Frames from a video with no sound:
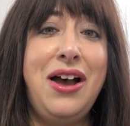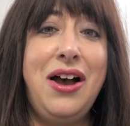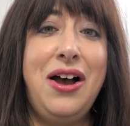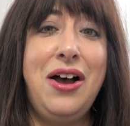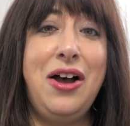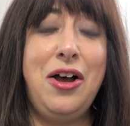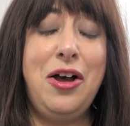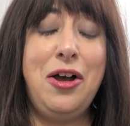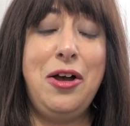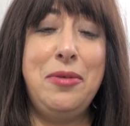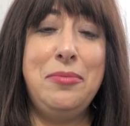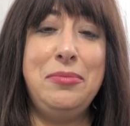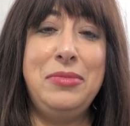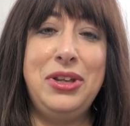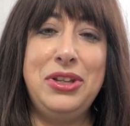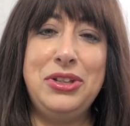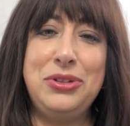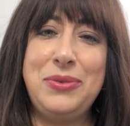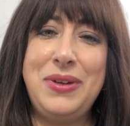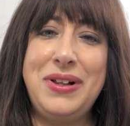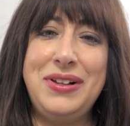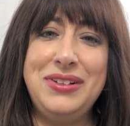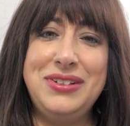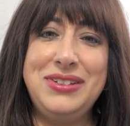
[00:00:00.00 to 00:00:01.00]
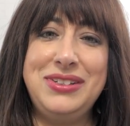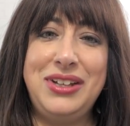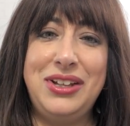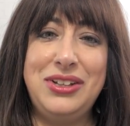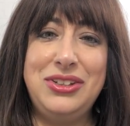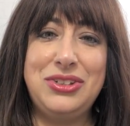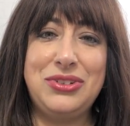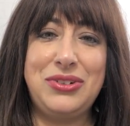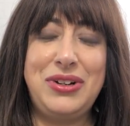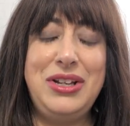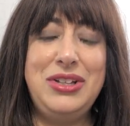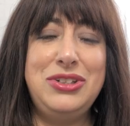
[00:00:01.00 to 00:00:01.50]
as well as
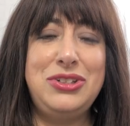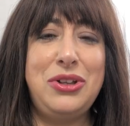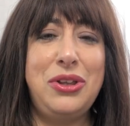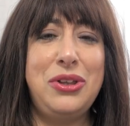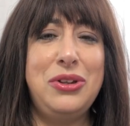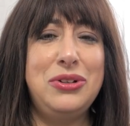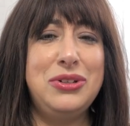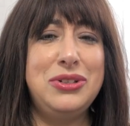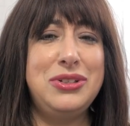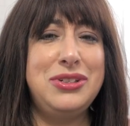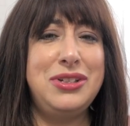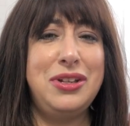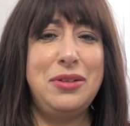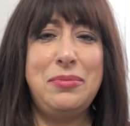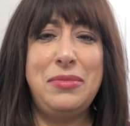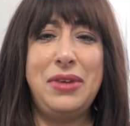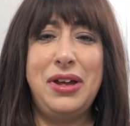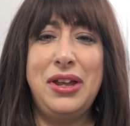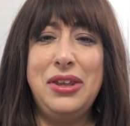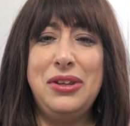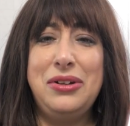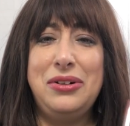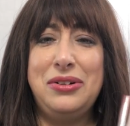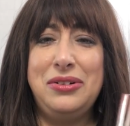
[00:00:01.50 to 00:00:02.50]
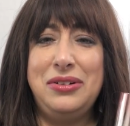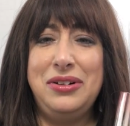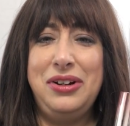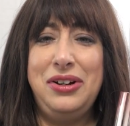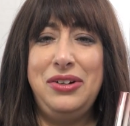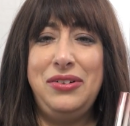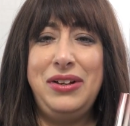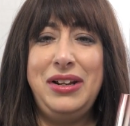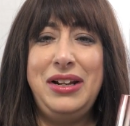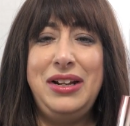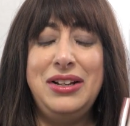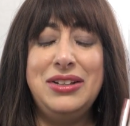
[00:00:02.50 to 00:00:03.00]
sunscreen. So there's some other
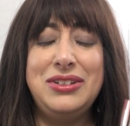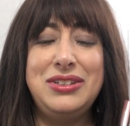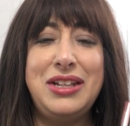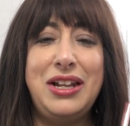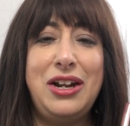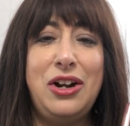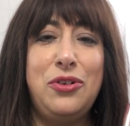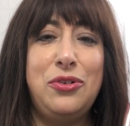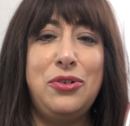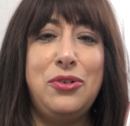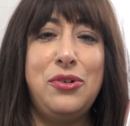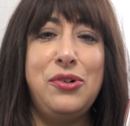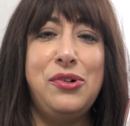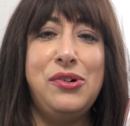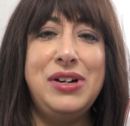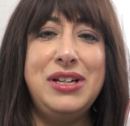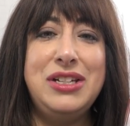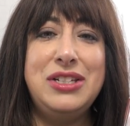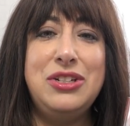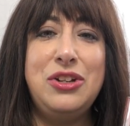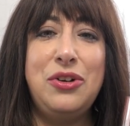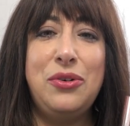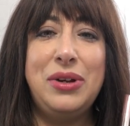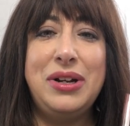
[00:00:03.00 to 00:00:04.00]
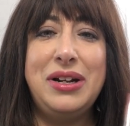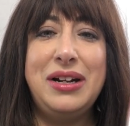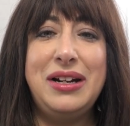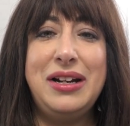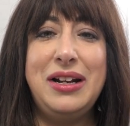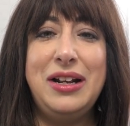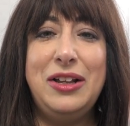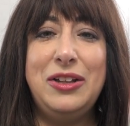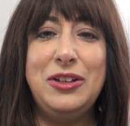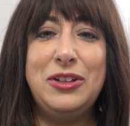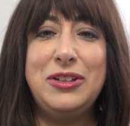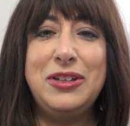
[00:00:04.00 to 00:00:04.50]
ingredients I don't always know what it
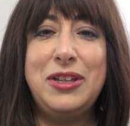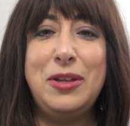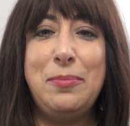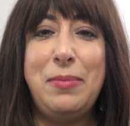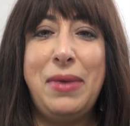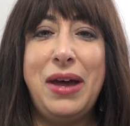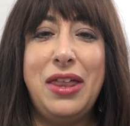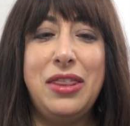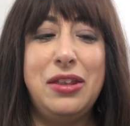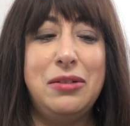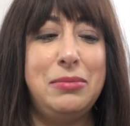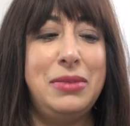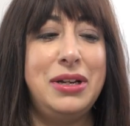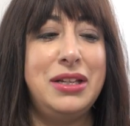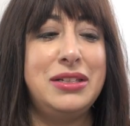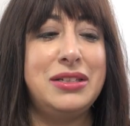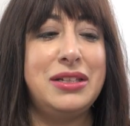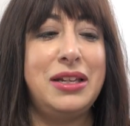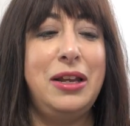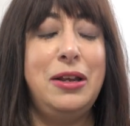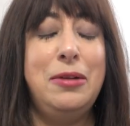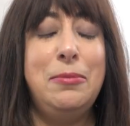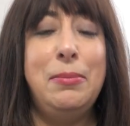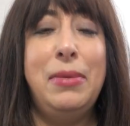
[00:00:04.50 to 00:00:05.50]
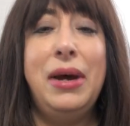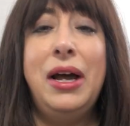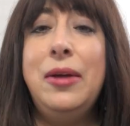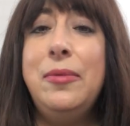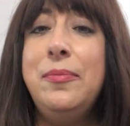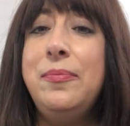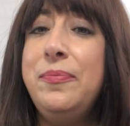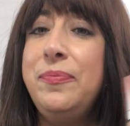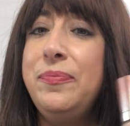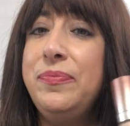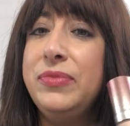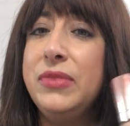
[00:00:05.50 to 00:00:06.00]
is that bother my skin. But
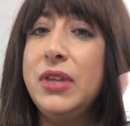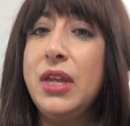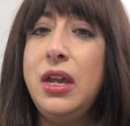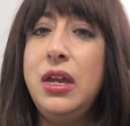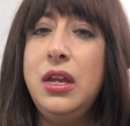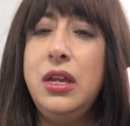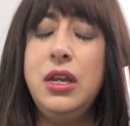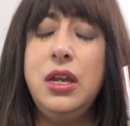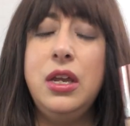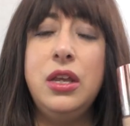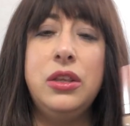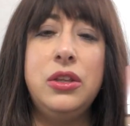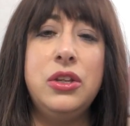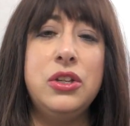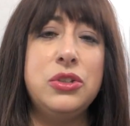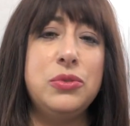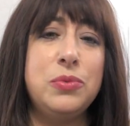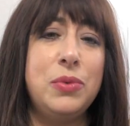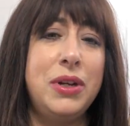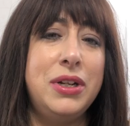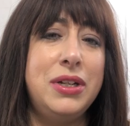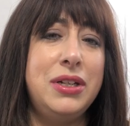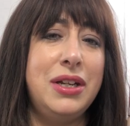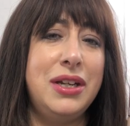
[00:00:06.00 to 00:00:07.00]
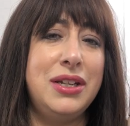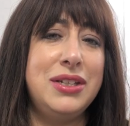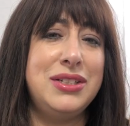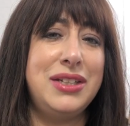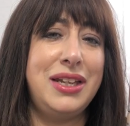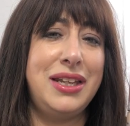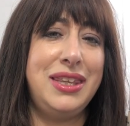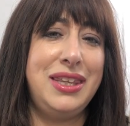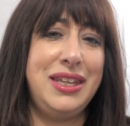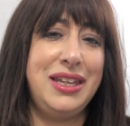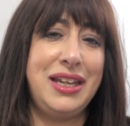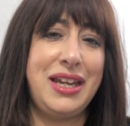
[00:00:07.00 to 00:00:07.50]
this one does,
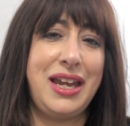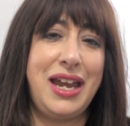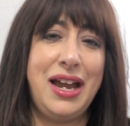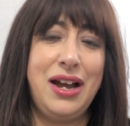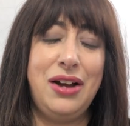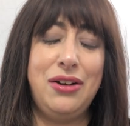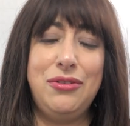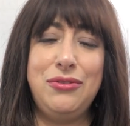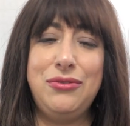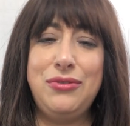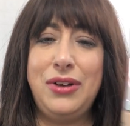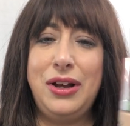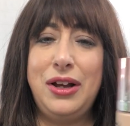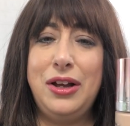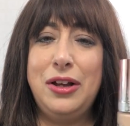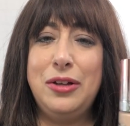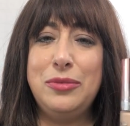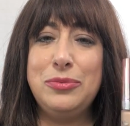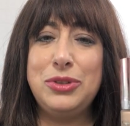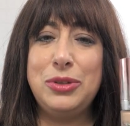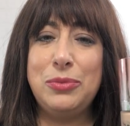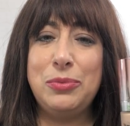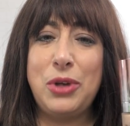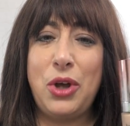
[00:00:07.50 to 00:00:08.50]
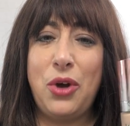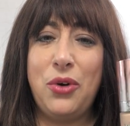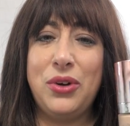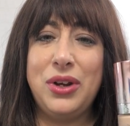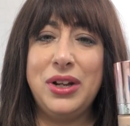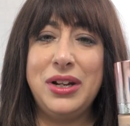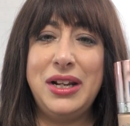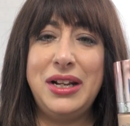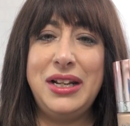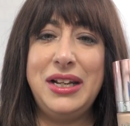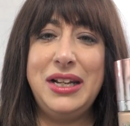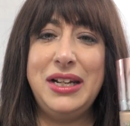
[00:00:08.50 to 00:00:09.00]
I think, have some
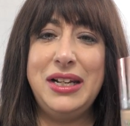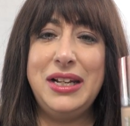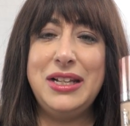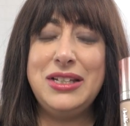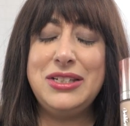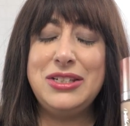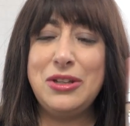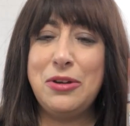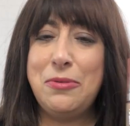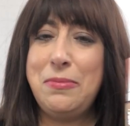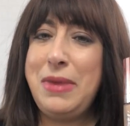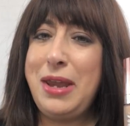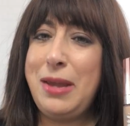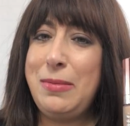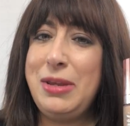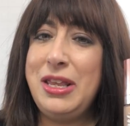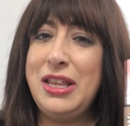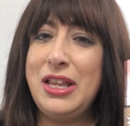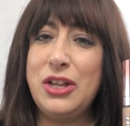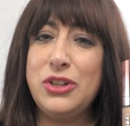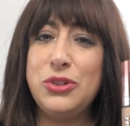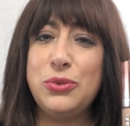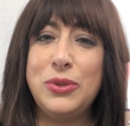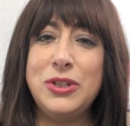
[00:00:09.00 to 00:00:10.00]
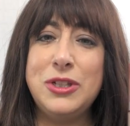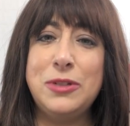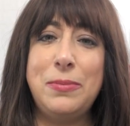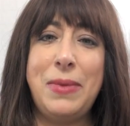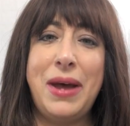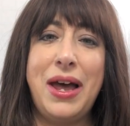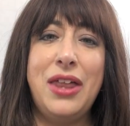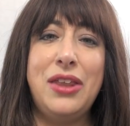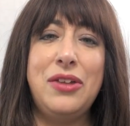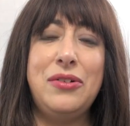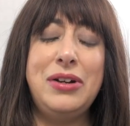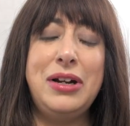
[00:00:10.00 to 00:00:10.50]
coconut in it. So maybe that's what's
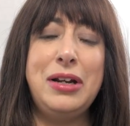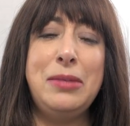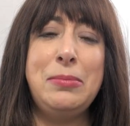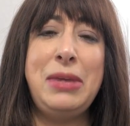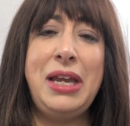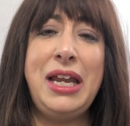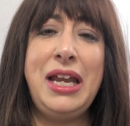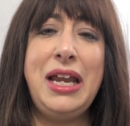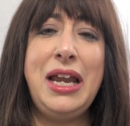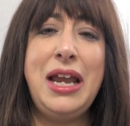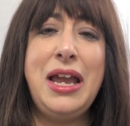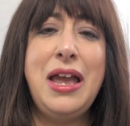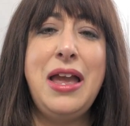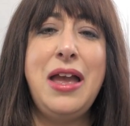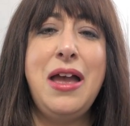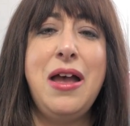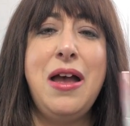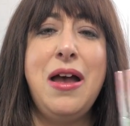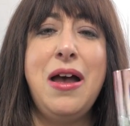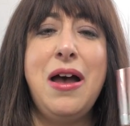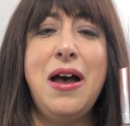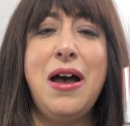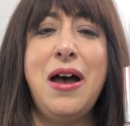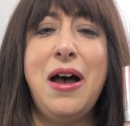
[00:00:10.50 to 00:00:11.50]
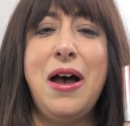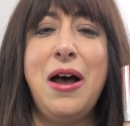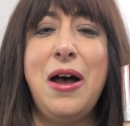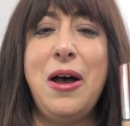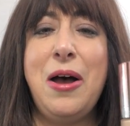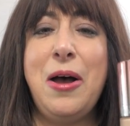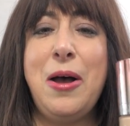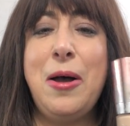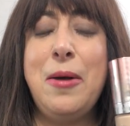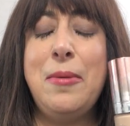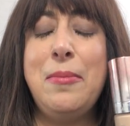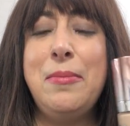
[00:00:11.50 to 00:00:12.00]
bothering me.
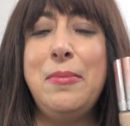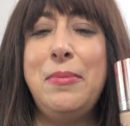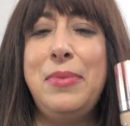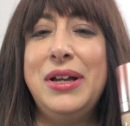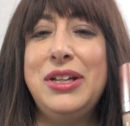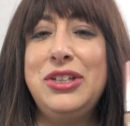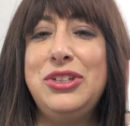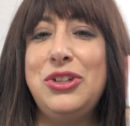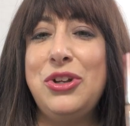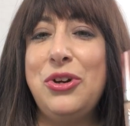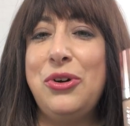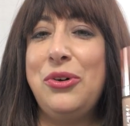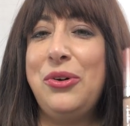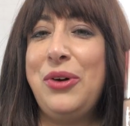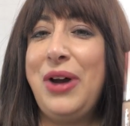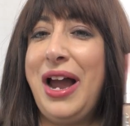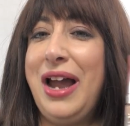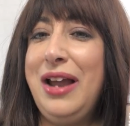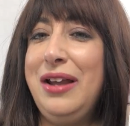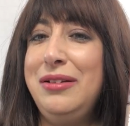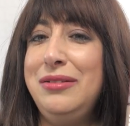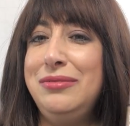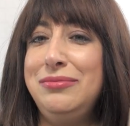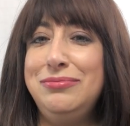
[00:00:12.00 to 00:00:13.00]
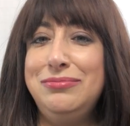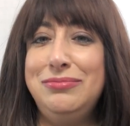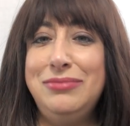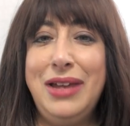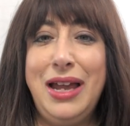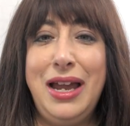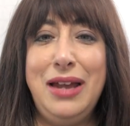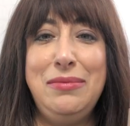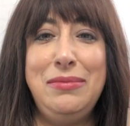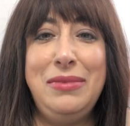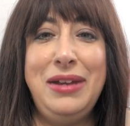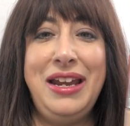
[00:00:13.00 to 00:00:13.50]
But so I
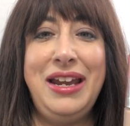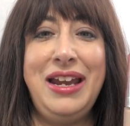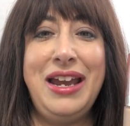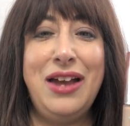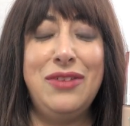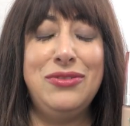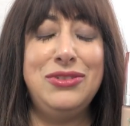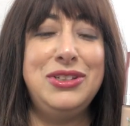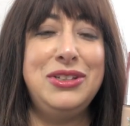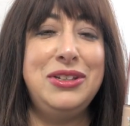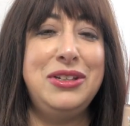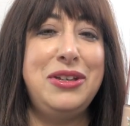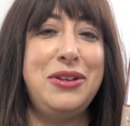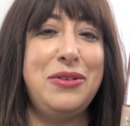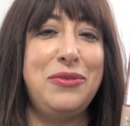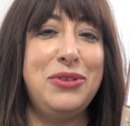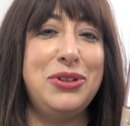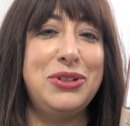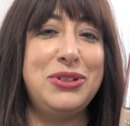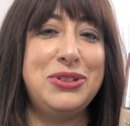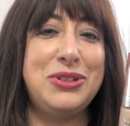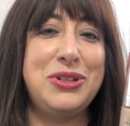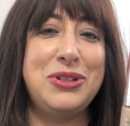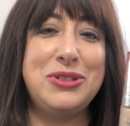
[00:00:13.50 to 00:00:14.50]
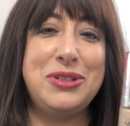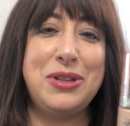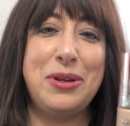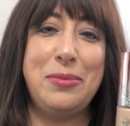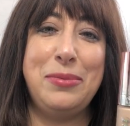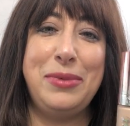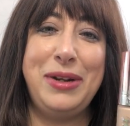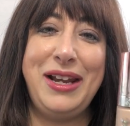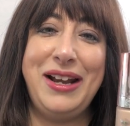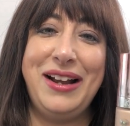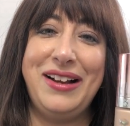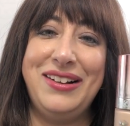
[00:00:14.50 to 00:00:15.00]
may have to give this to
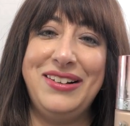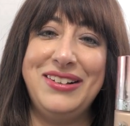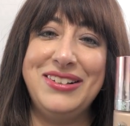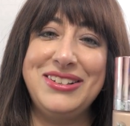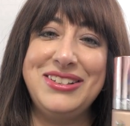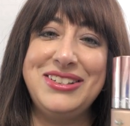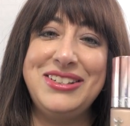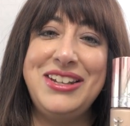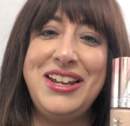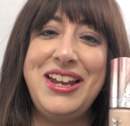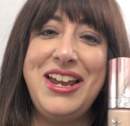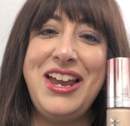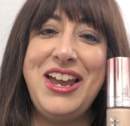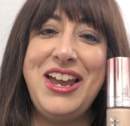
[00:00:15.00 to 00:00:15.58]
somebody else